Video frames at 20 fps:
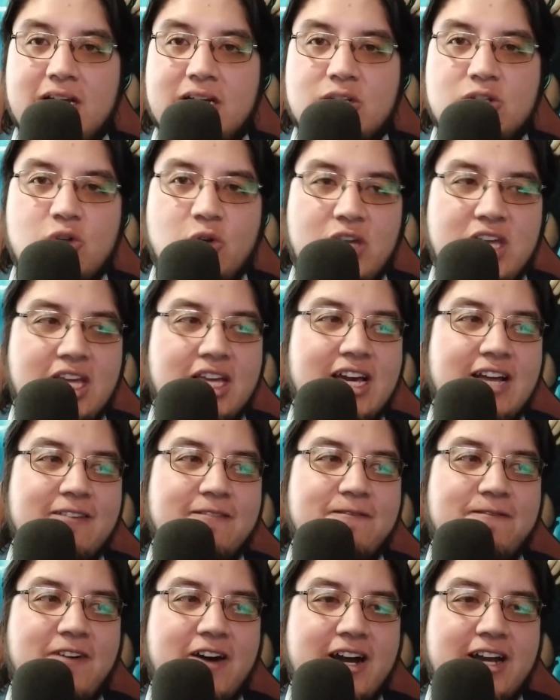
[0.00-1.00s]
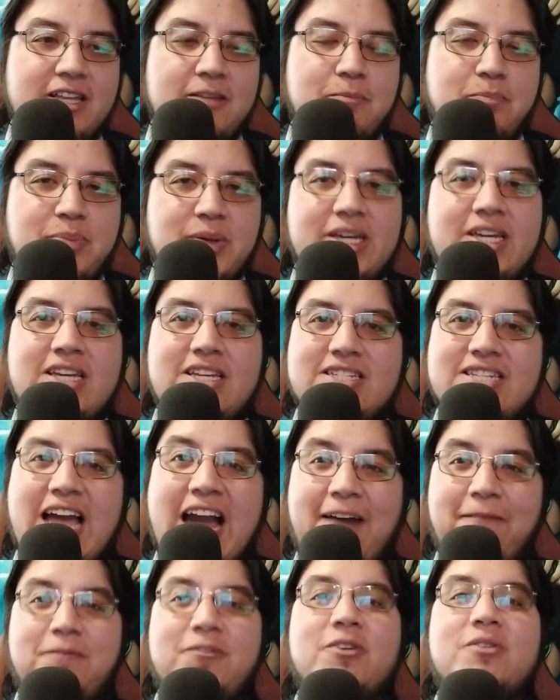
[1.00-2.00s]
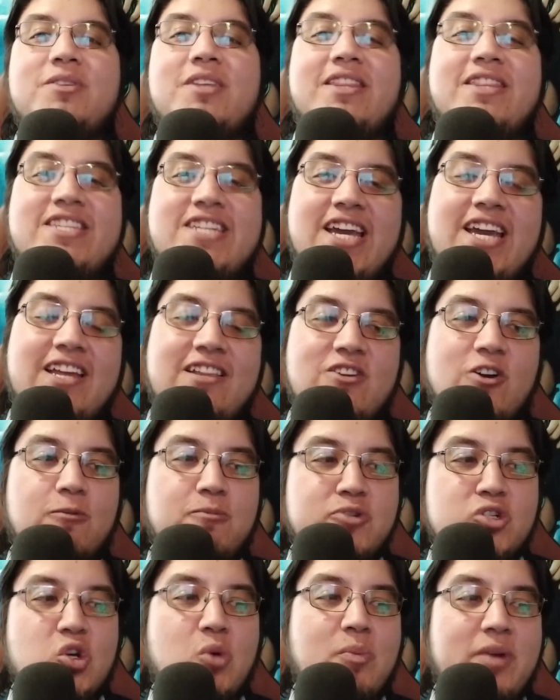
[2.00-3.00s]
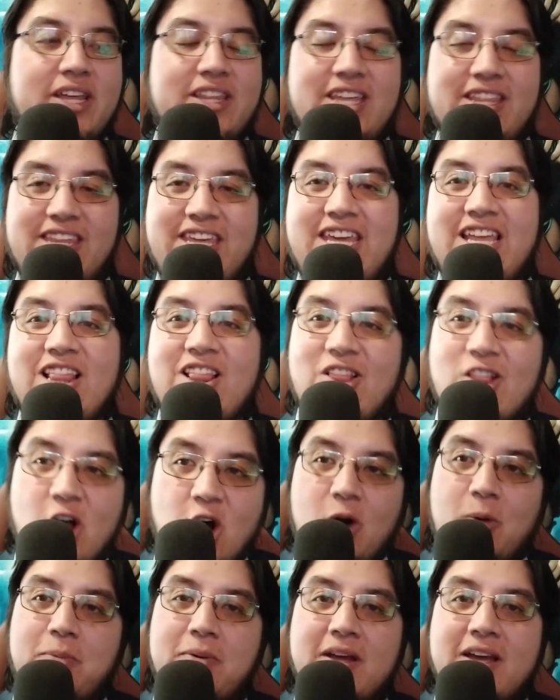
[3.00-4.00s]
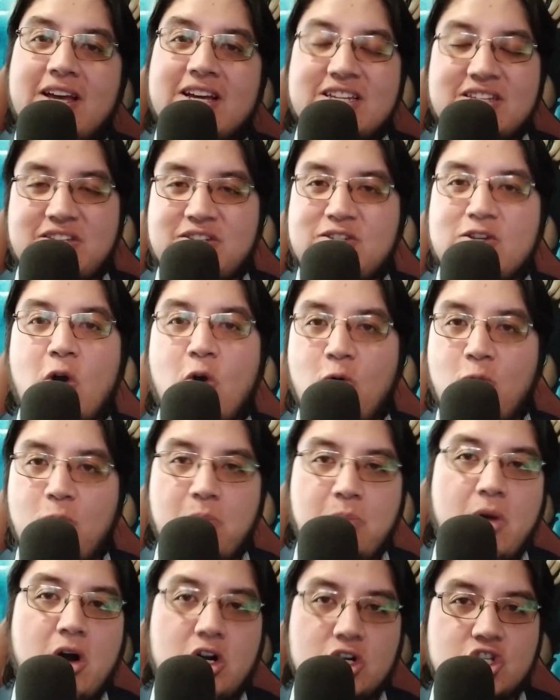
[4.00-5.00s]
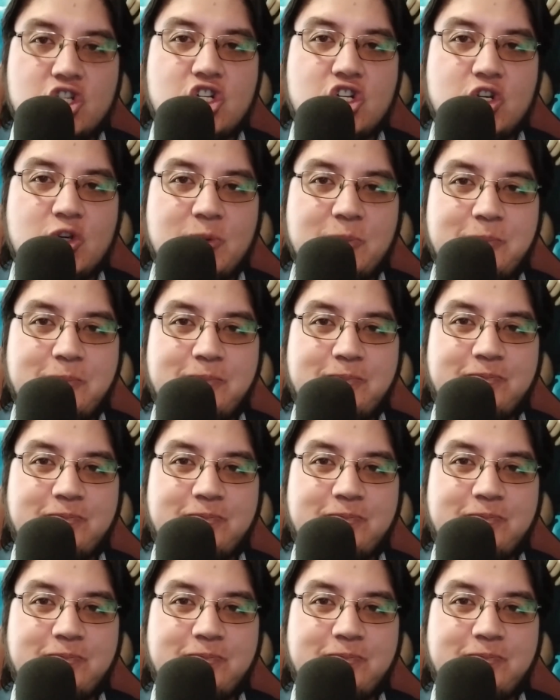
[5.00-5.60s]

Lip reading: so he can find peace after the death of somebody that he loved so much.